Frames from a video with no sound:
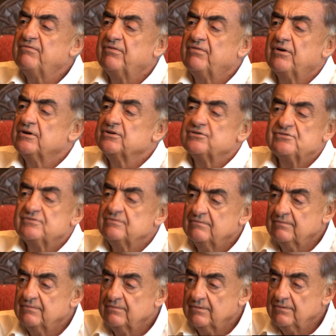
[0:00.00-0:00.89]
for us.
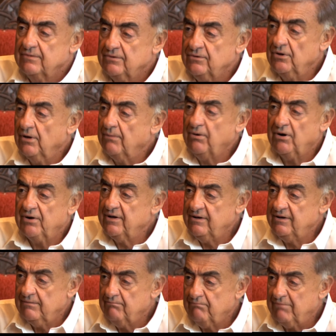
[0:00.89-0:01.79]

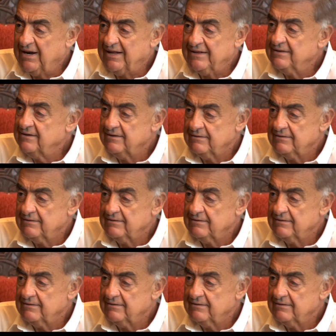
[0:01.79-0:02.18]
Nobody blends